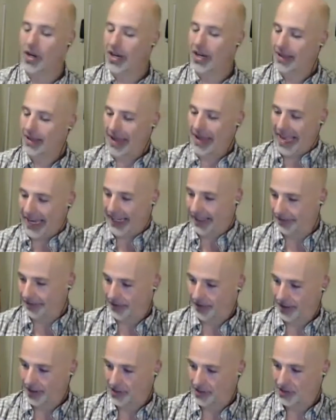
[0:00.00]
back of the
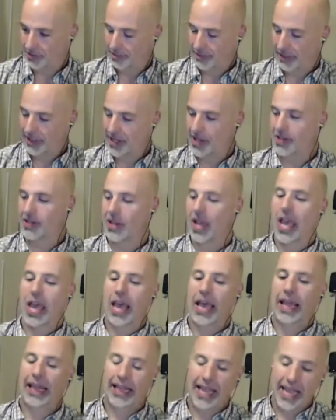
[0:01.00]
fridge because
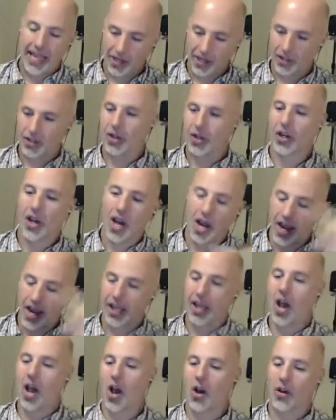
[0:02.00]
later, you're gonna go.